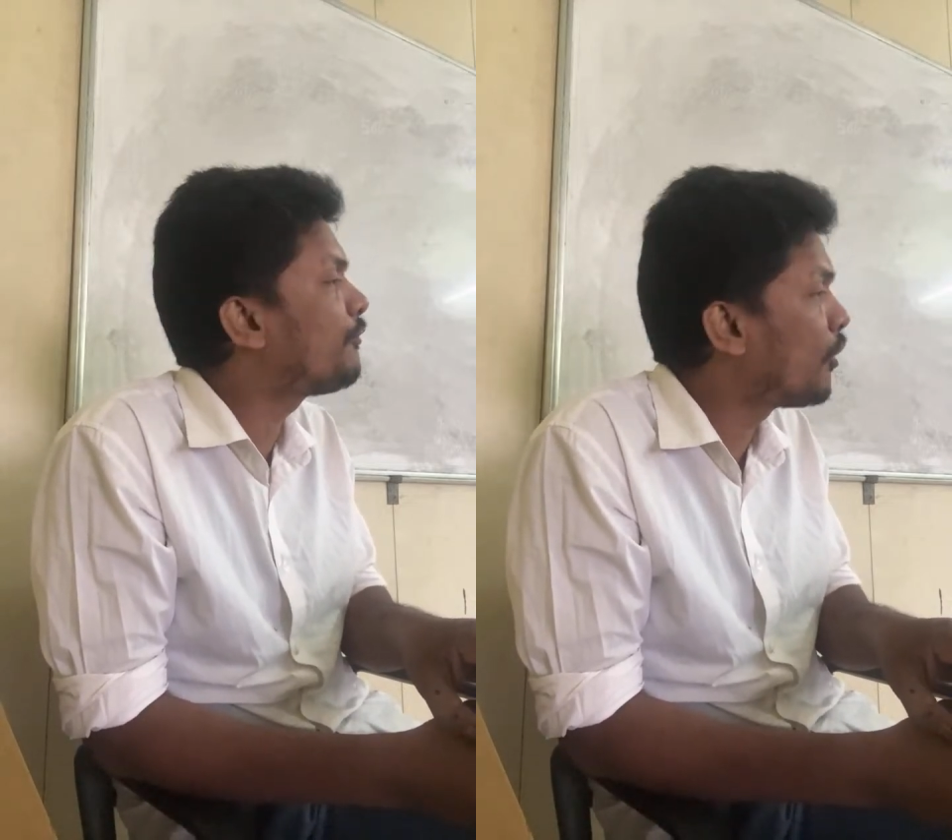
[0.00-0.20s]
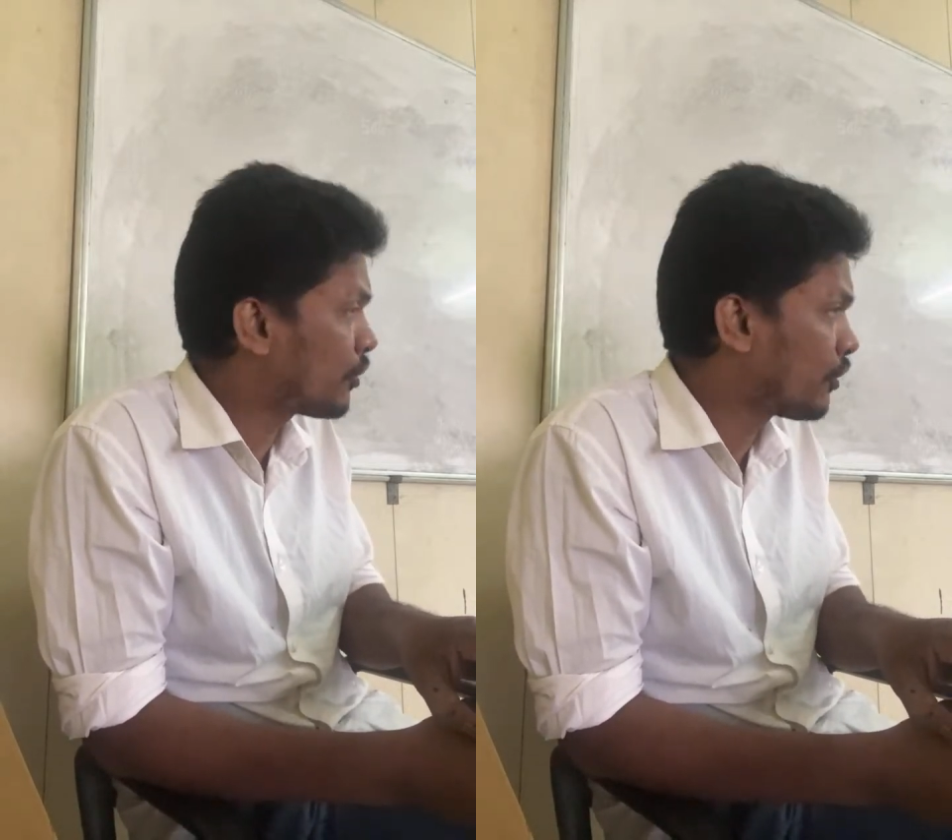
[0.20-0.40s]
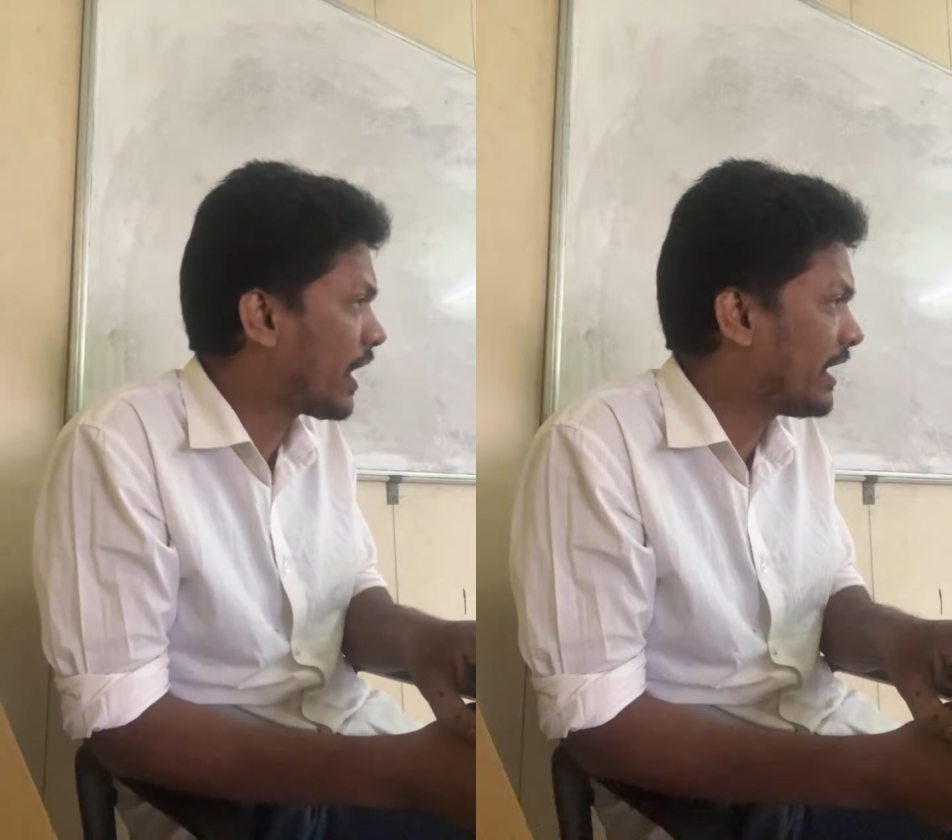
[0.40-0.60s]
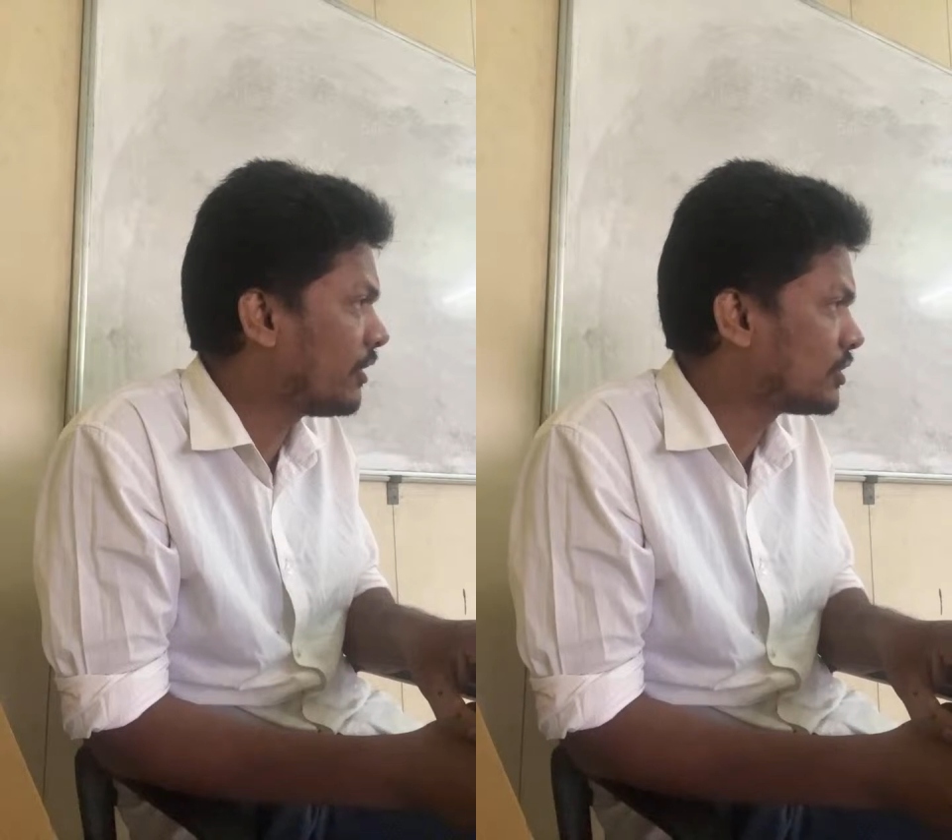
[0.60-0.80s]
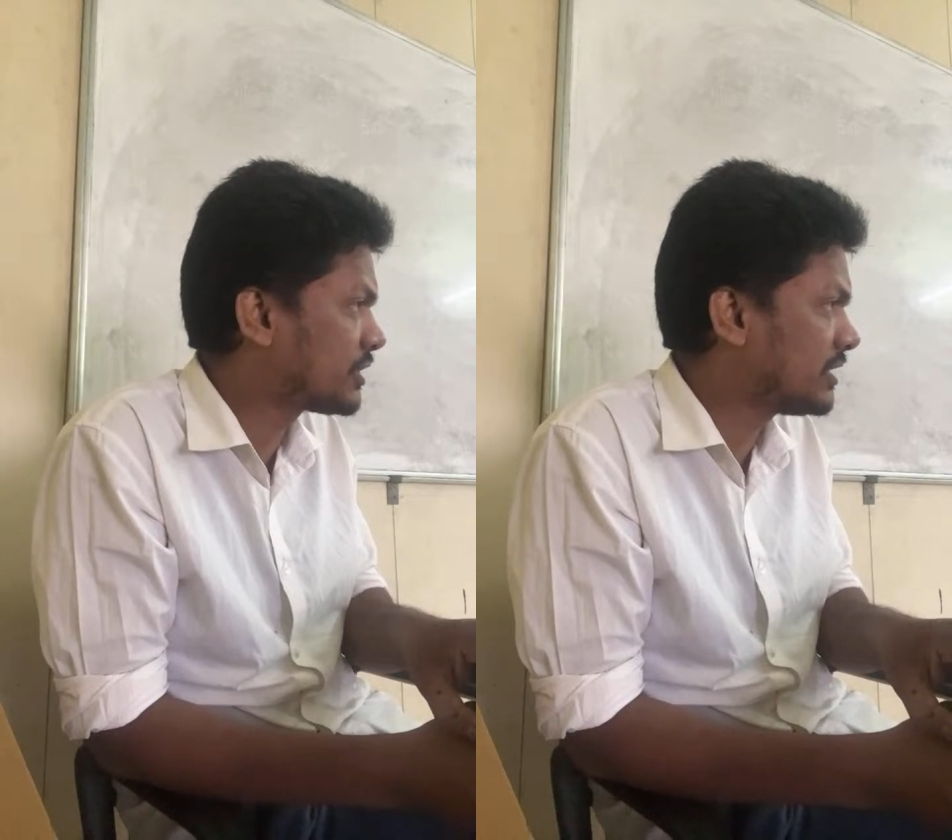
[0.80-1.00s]

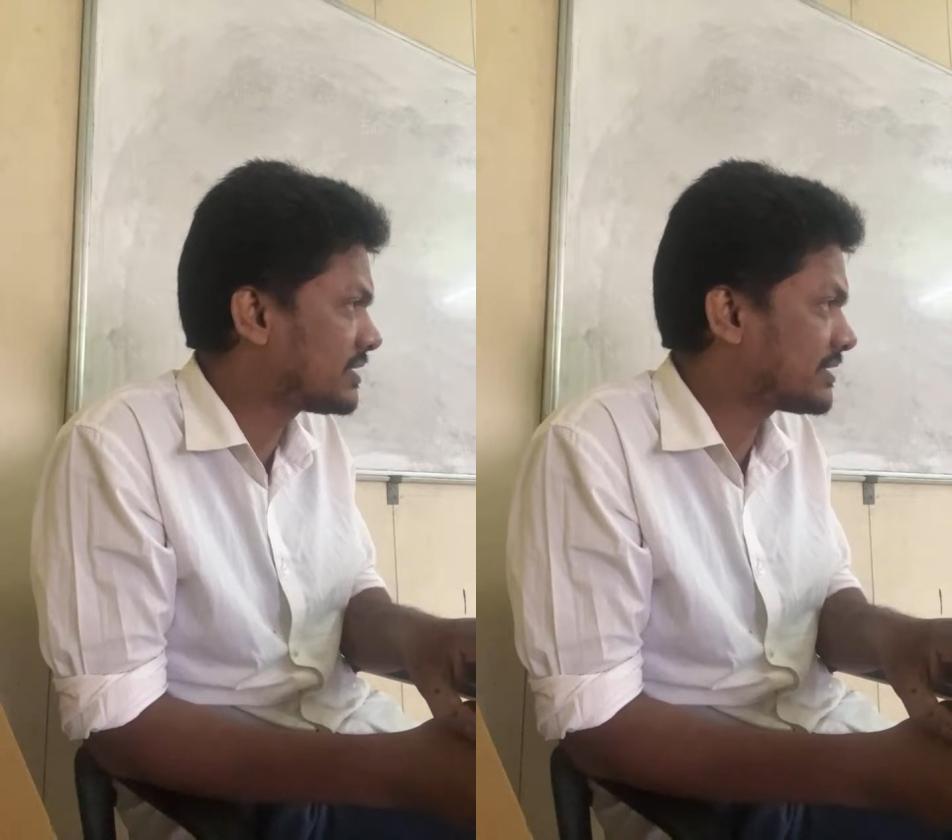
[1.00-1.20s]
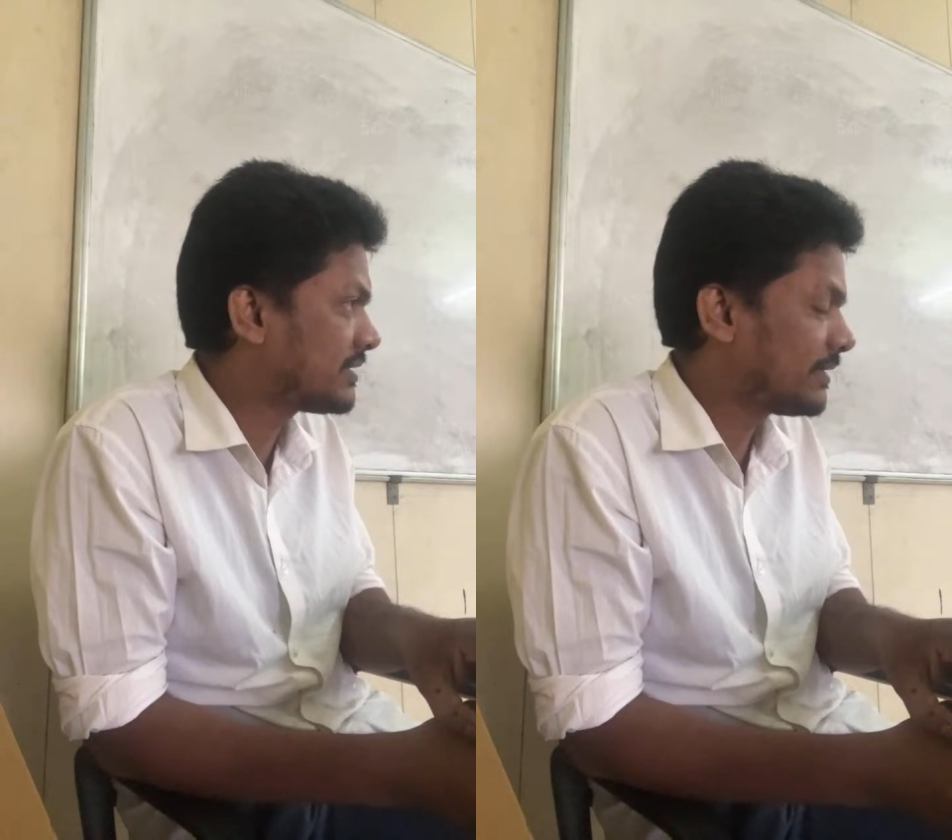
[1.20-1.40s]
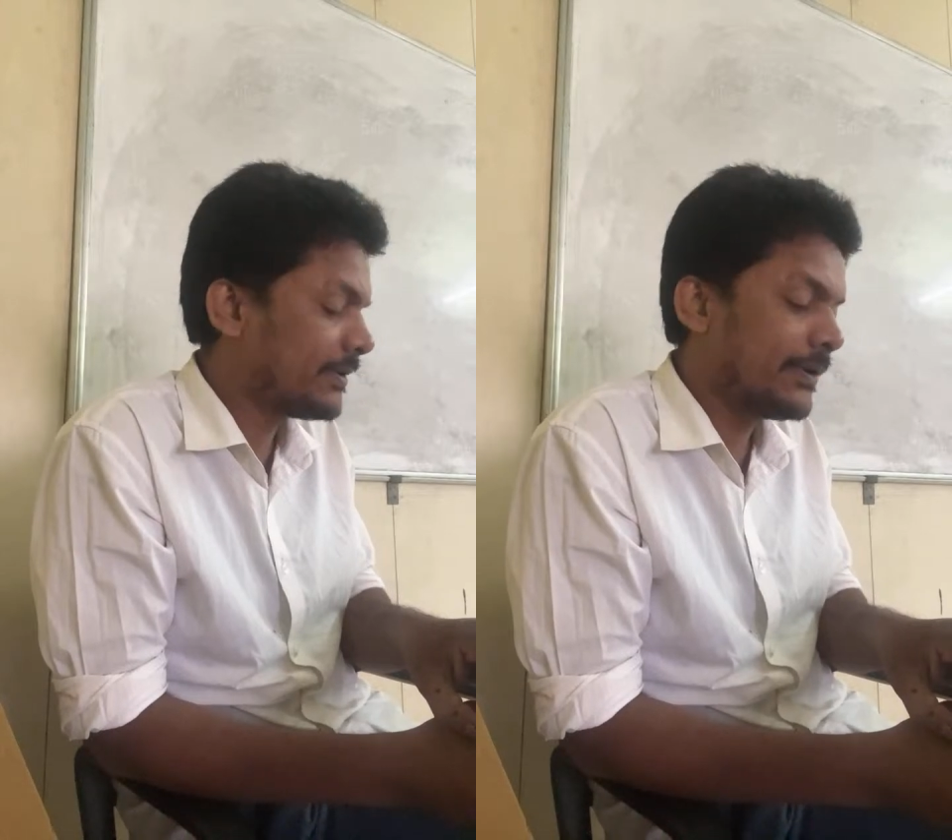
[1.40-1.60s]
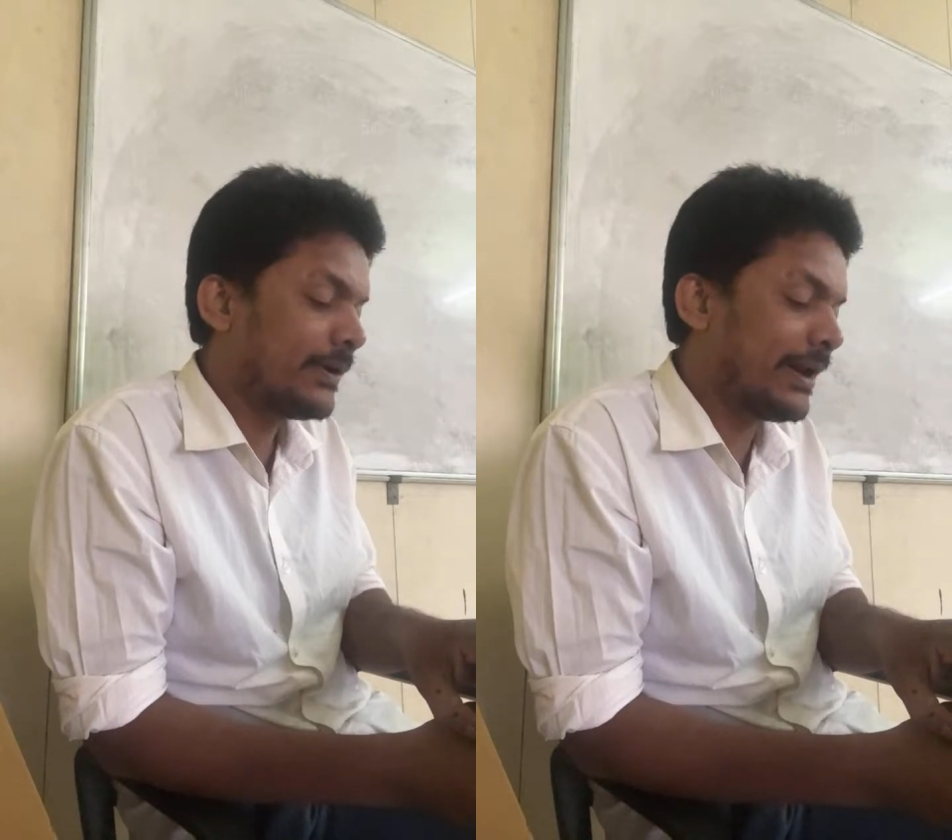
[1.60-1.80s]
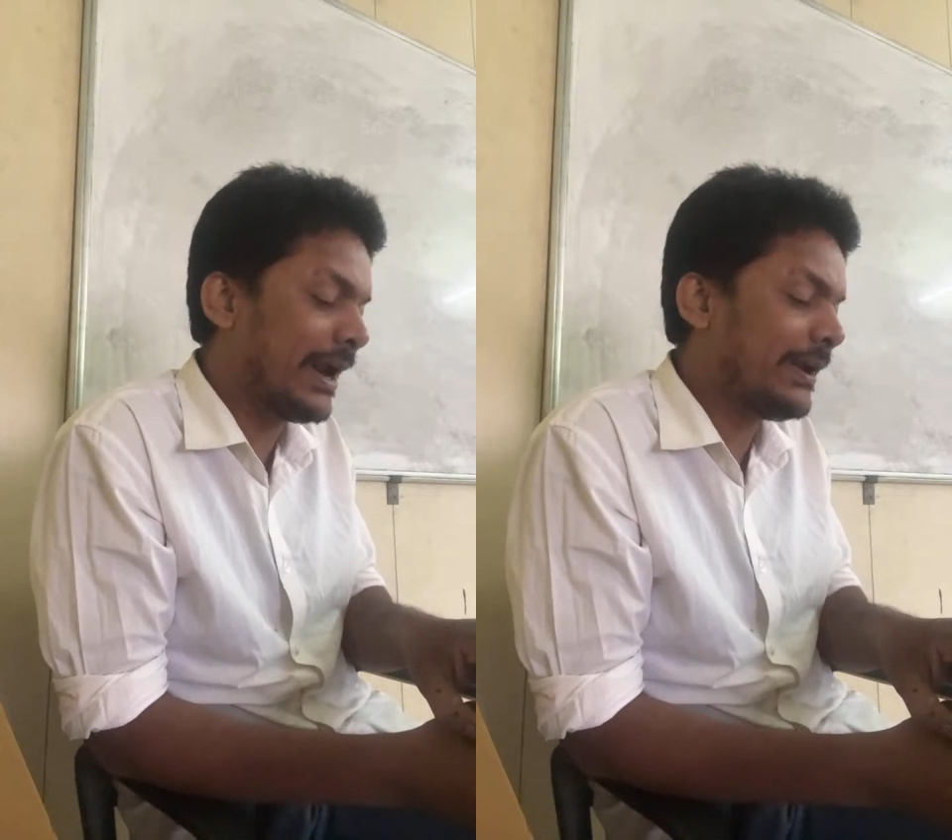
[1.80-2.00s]
photodinosaurs,
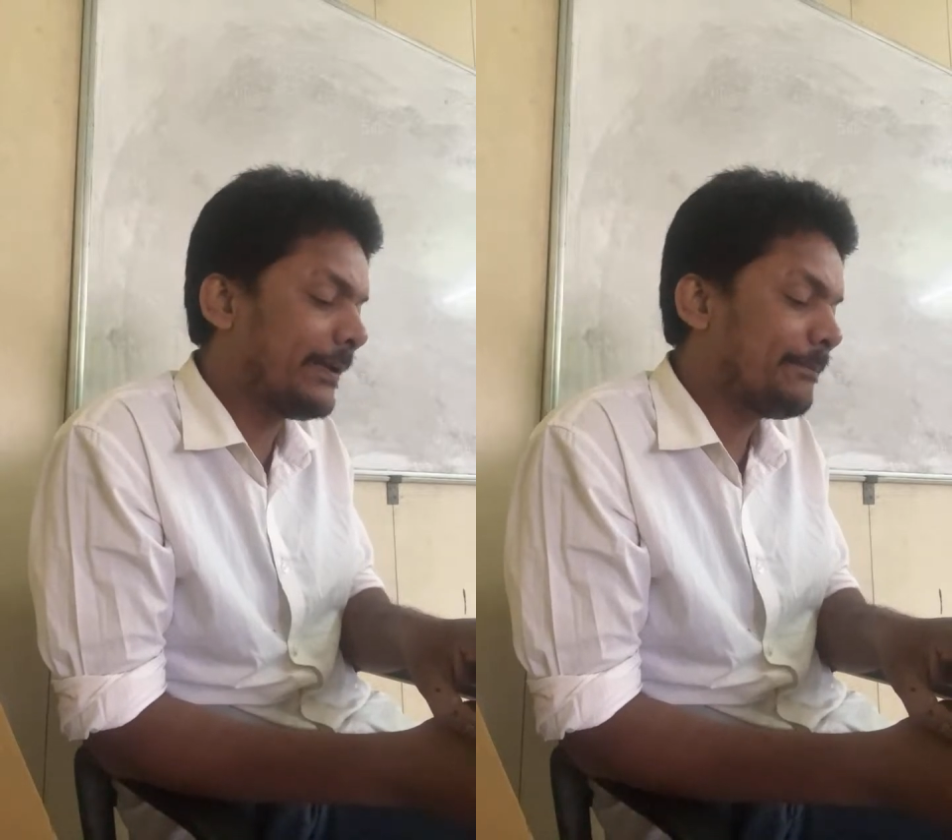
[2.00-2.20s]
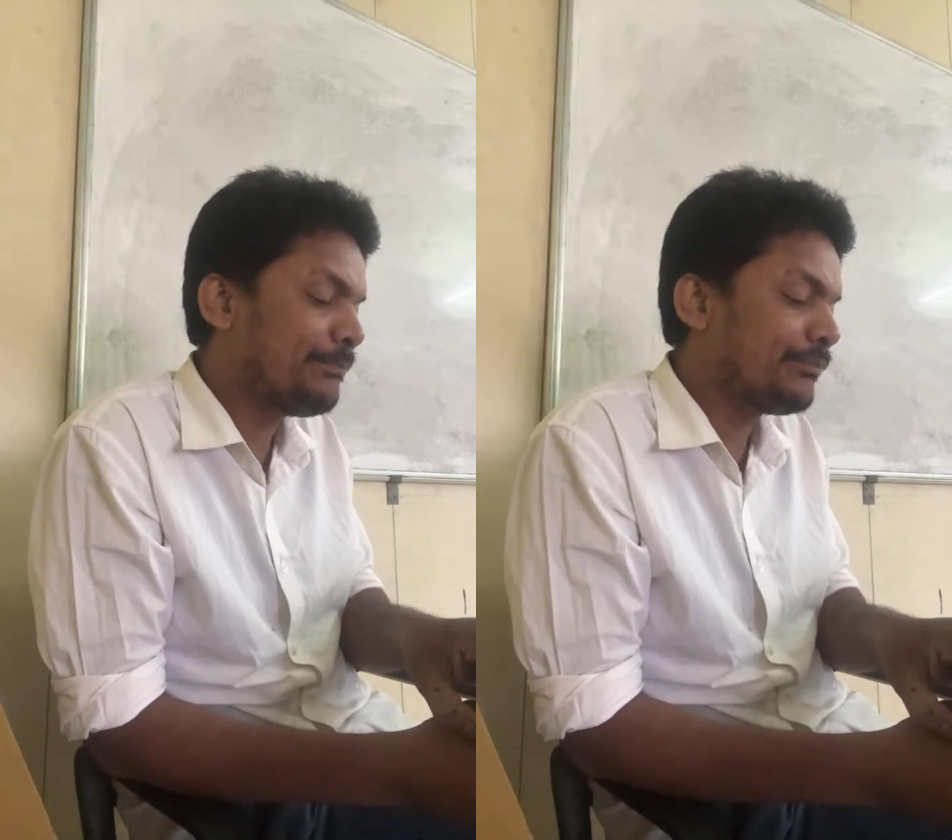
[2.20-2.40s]
right?